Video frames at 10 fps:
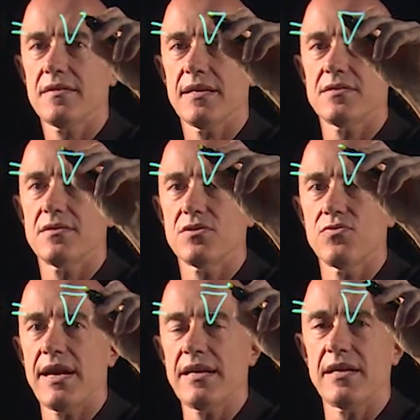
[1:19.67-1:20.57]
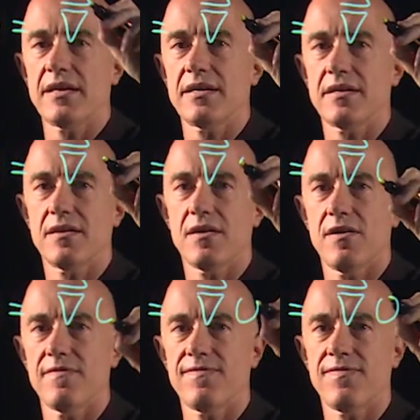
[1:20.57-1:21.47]
That's the gradient
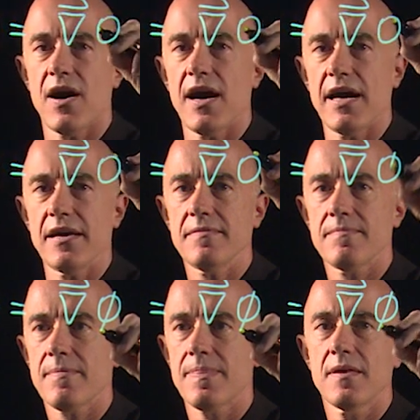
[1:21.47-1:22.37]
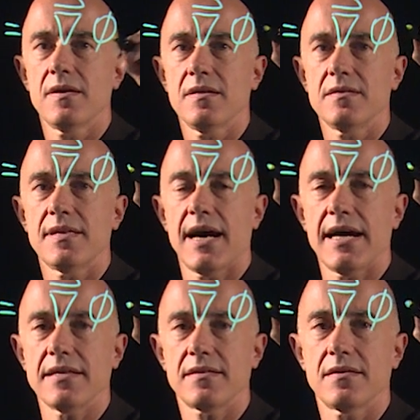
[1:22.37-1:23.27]
of phi
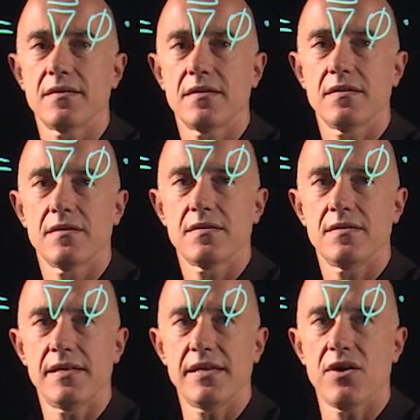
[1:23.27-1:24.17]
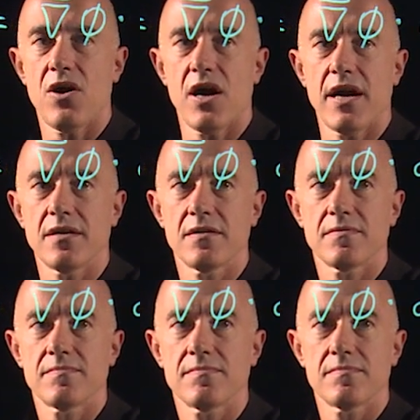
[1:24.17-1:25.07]
dot dr.
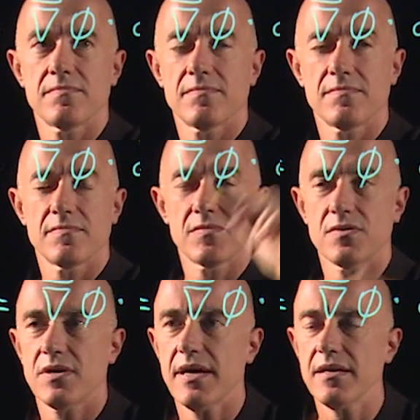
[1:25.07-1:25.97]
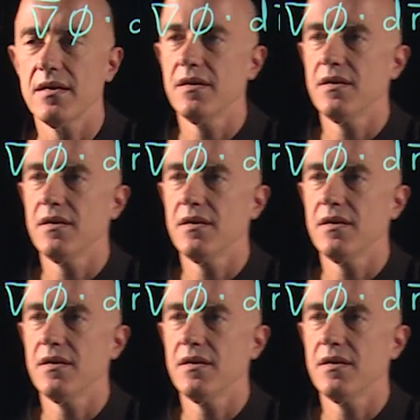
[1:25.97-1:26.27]
Okay?